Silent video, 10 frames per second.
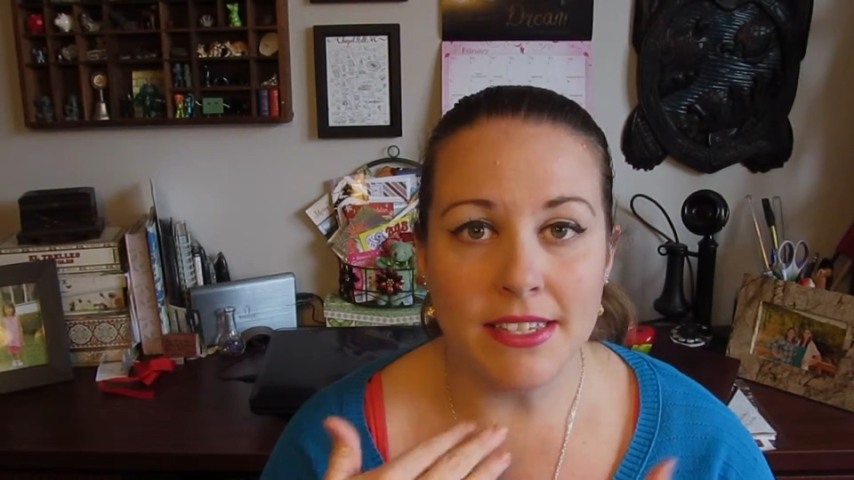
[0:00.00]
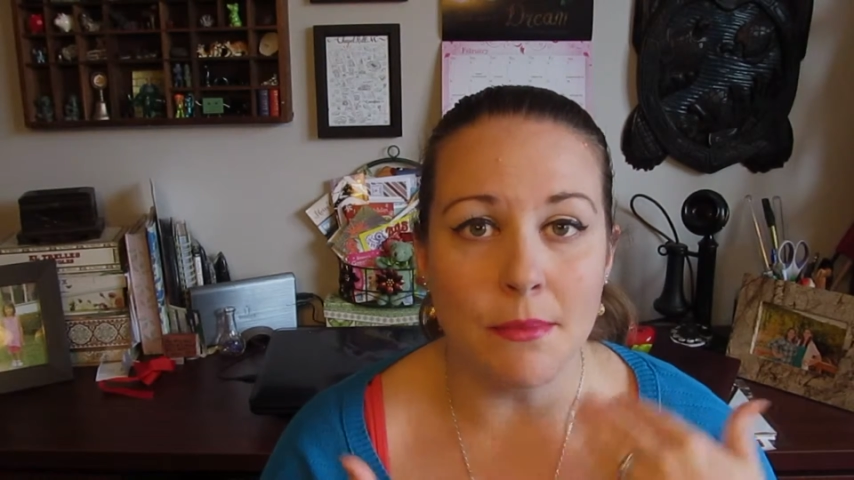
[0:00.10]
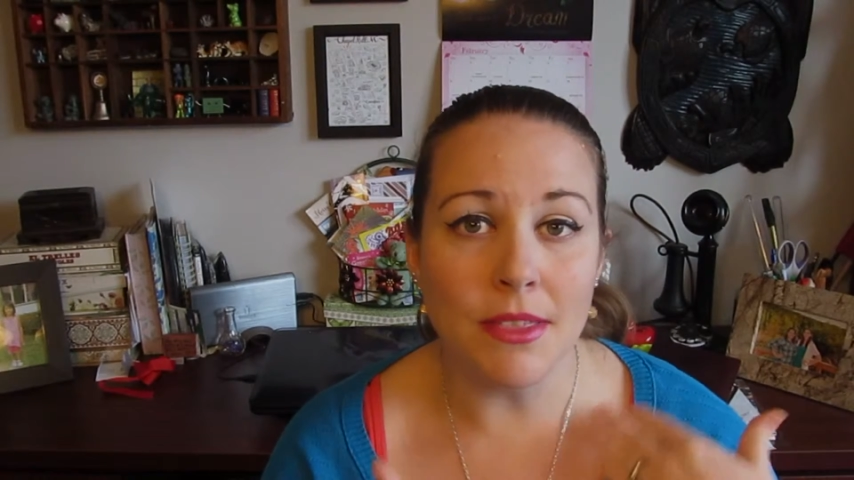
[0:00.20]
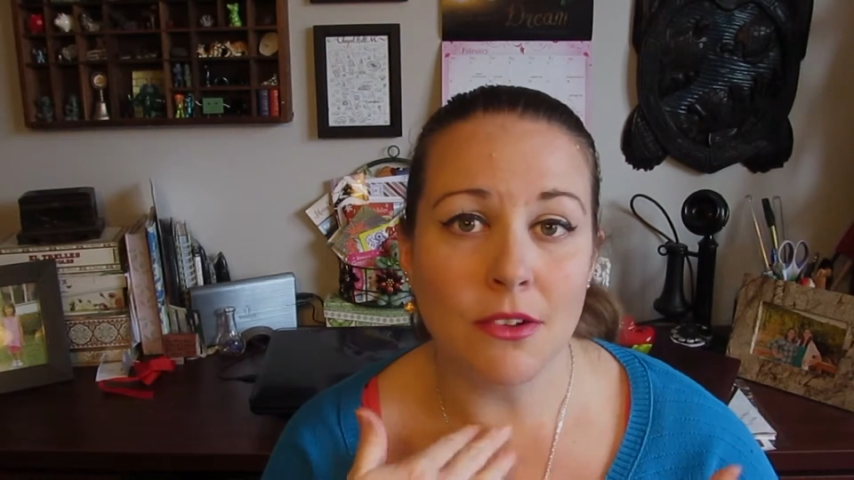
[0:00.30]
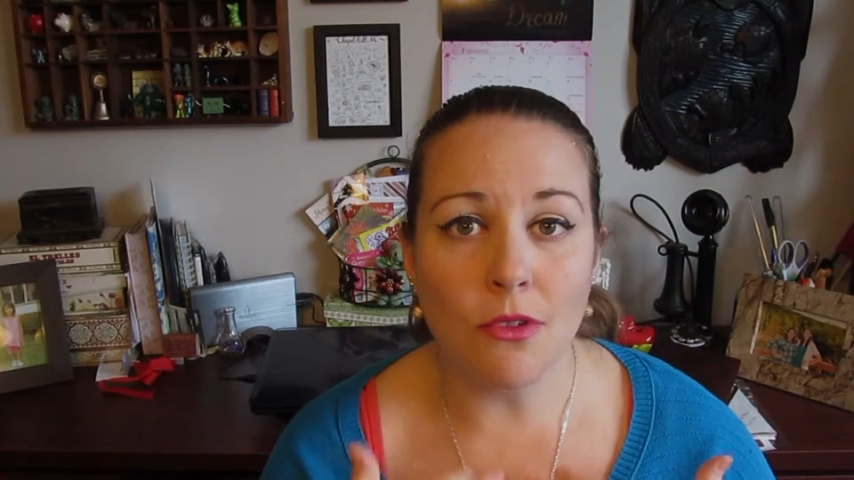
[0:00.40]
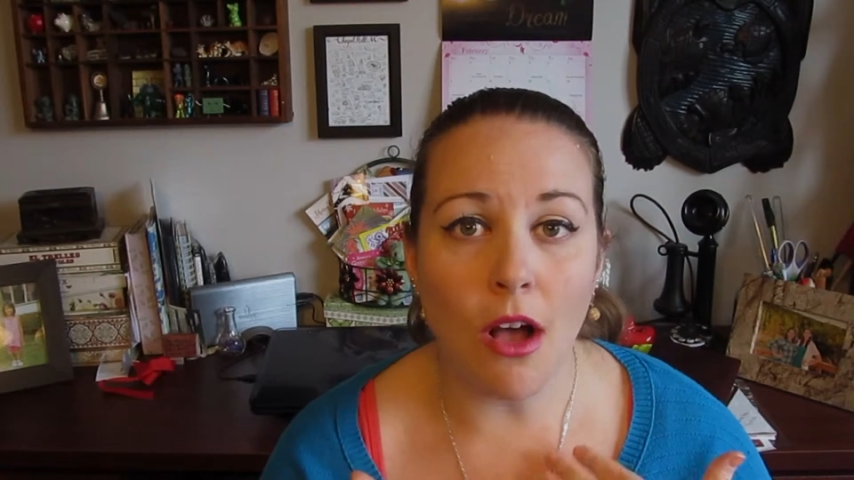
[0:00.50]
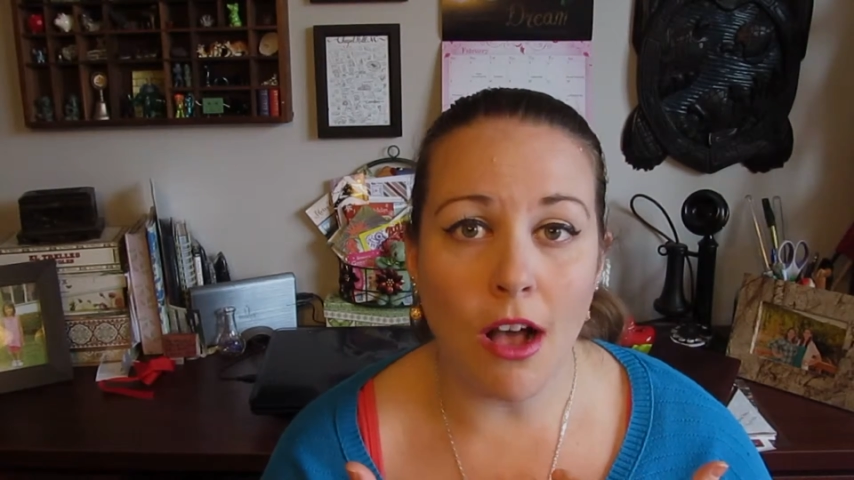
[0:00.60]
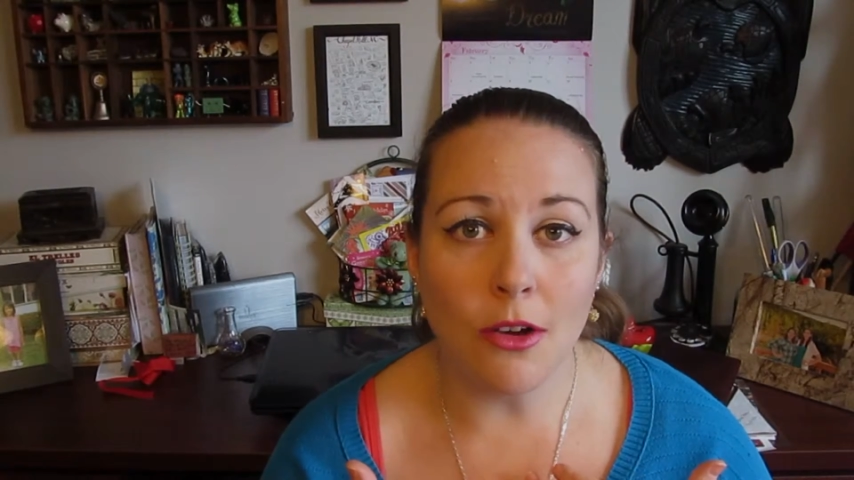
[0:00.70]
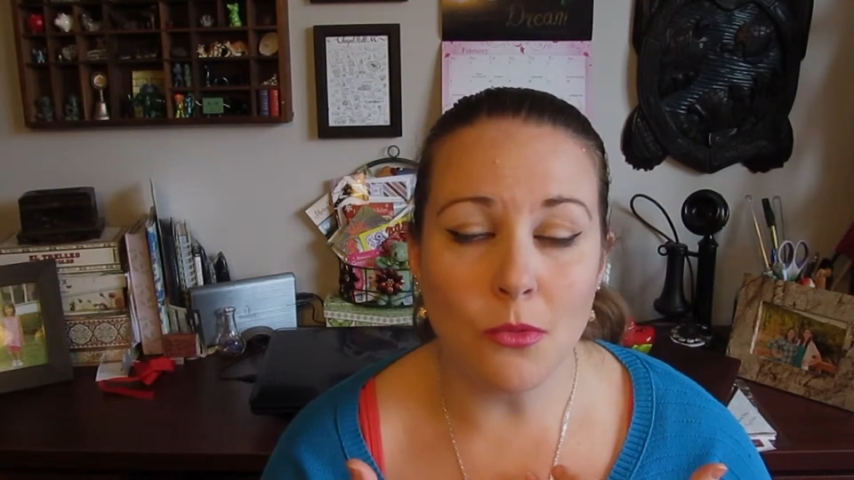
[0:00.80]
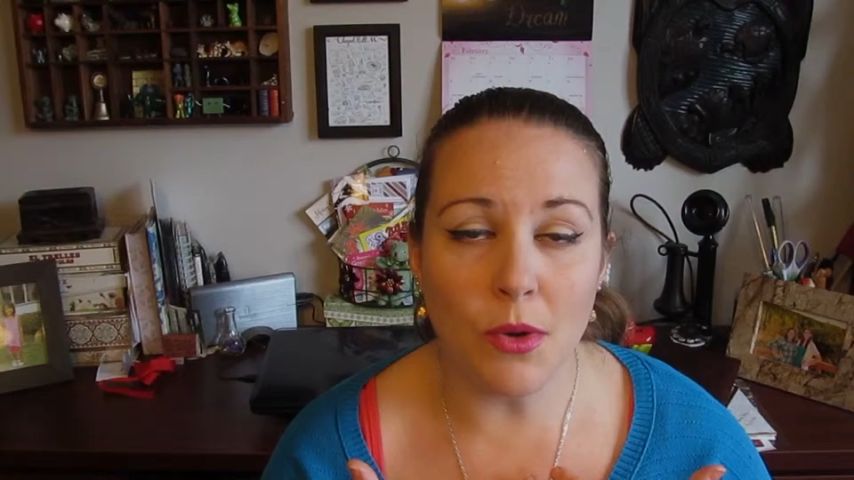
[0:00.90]
something
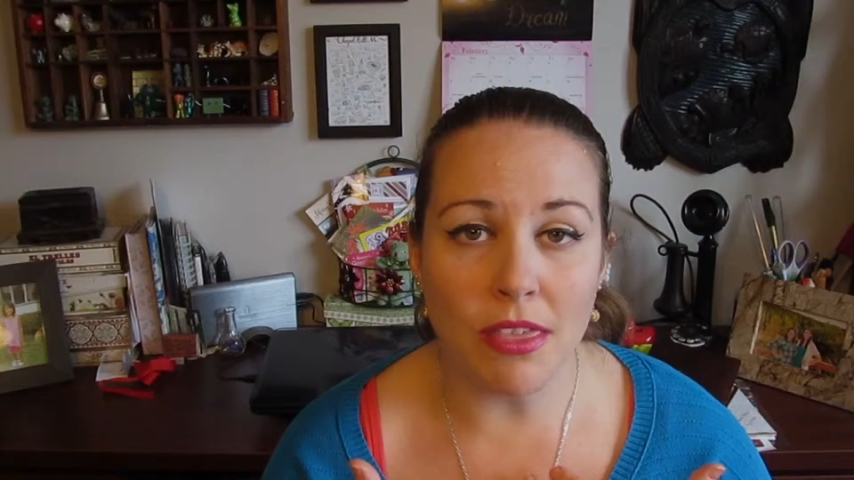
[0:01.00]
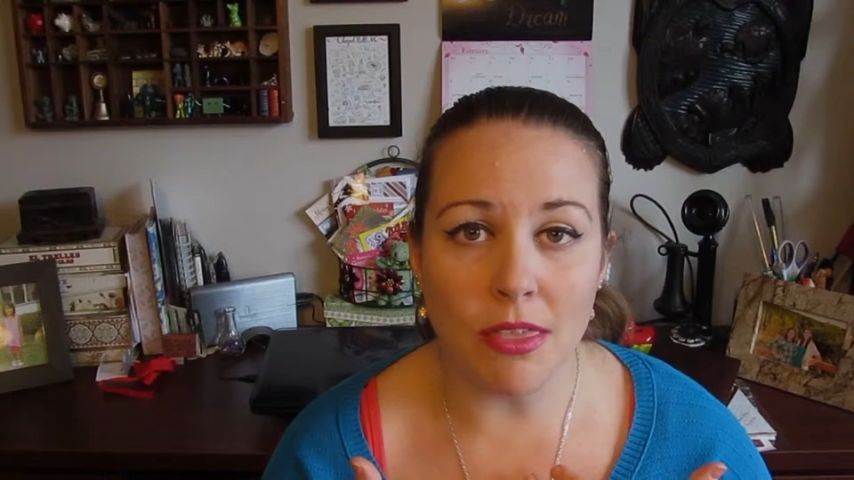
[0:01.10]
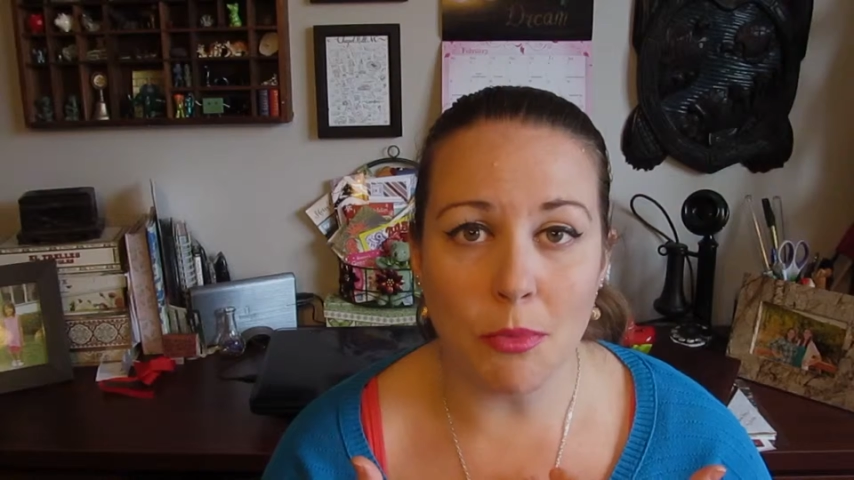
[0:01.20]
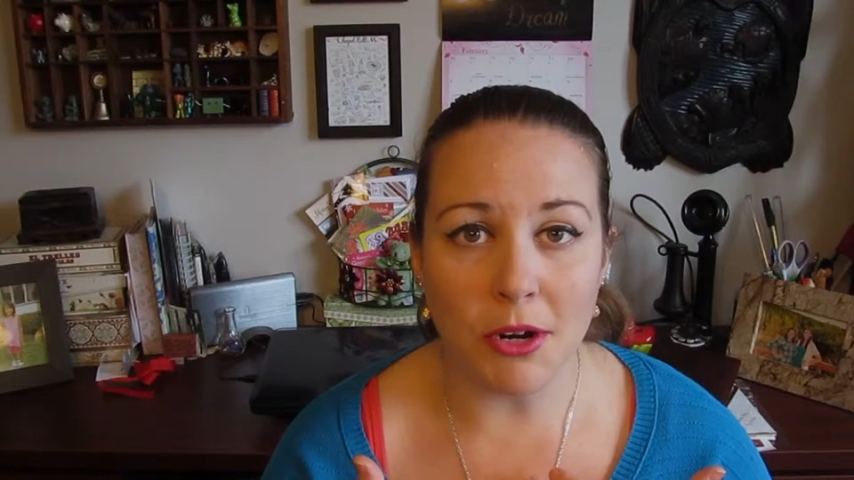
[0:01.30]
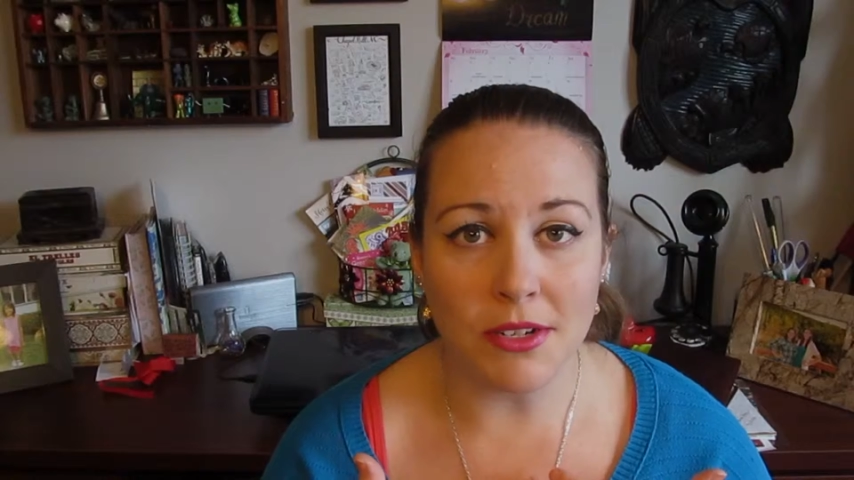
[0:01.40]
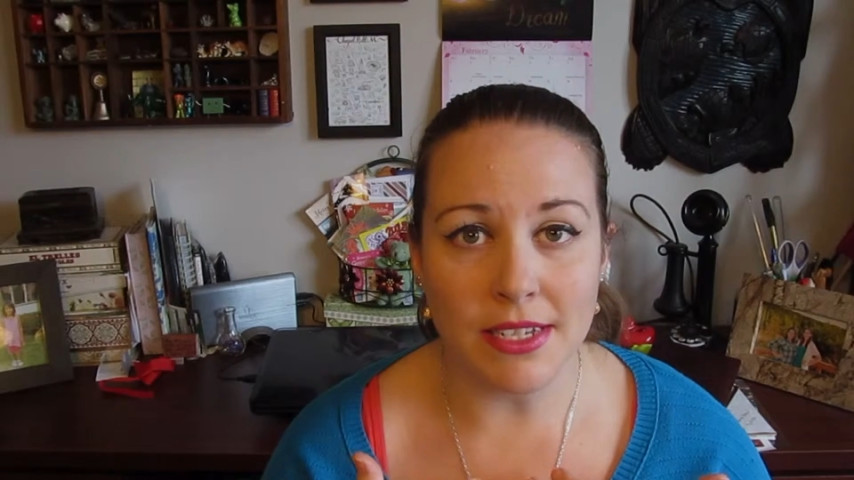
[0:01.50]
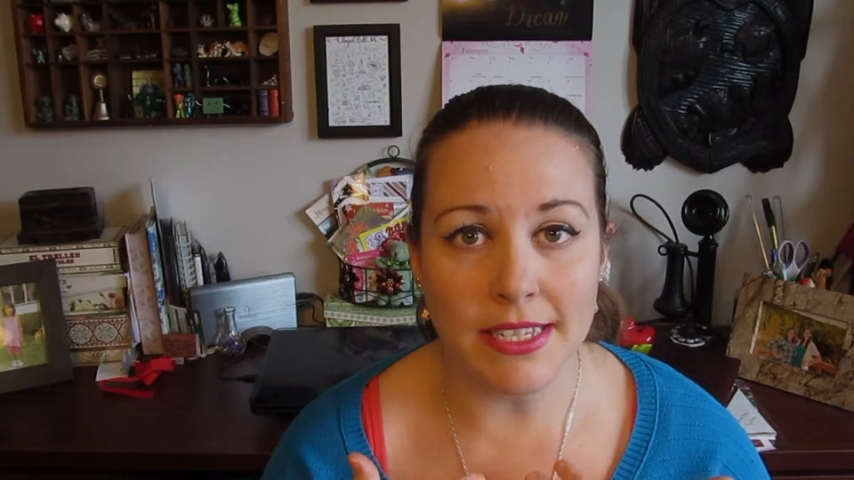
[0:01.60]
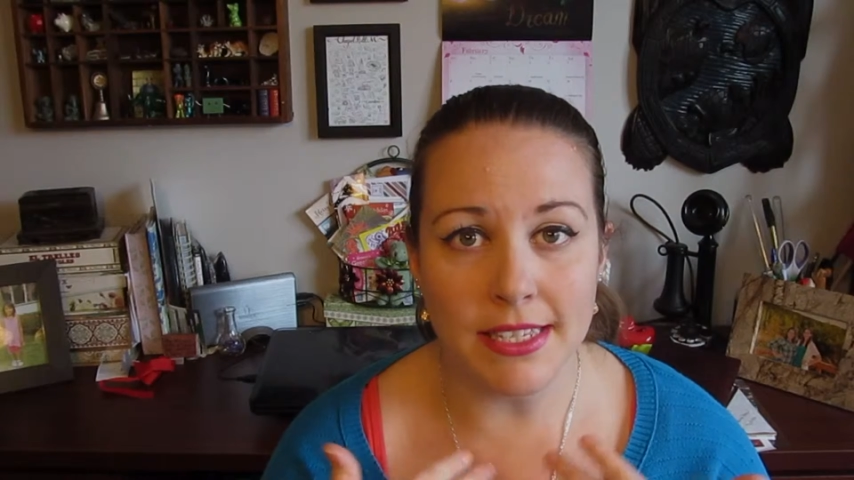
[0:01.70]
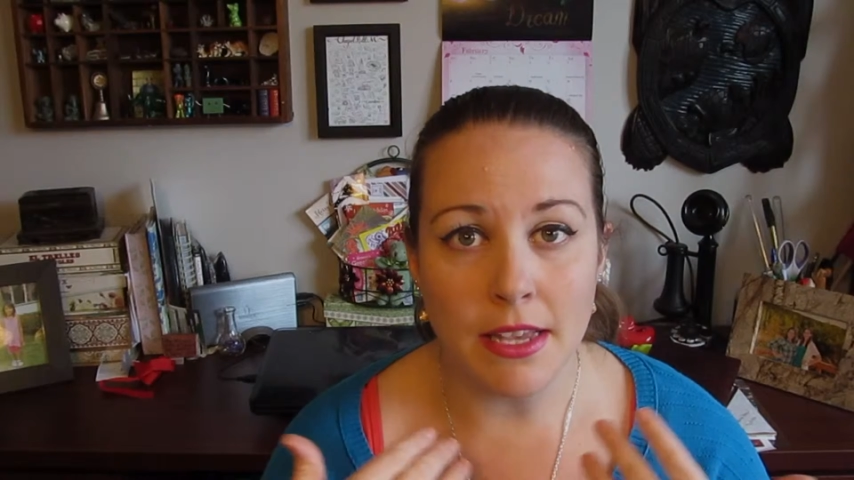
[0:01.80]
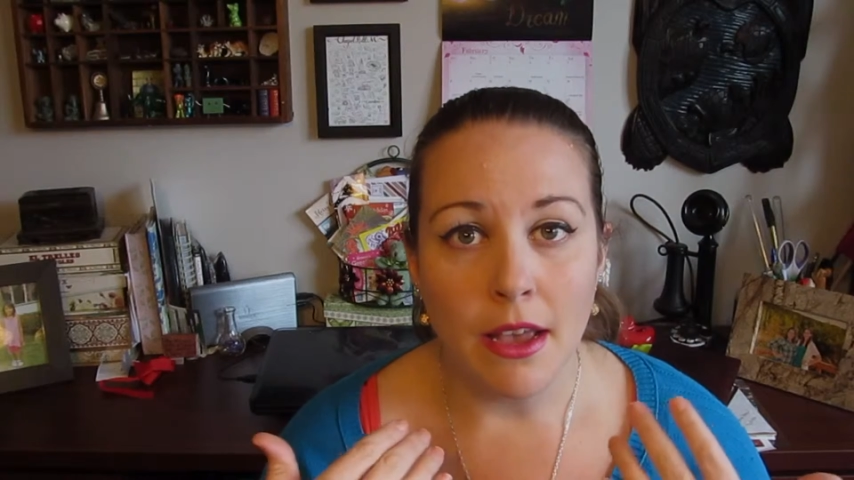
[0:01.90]
wrong with the
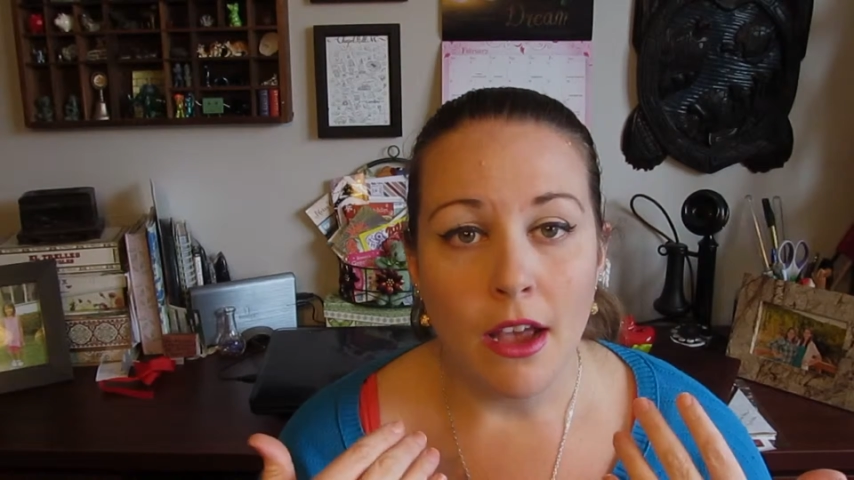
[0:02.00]
person's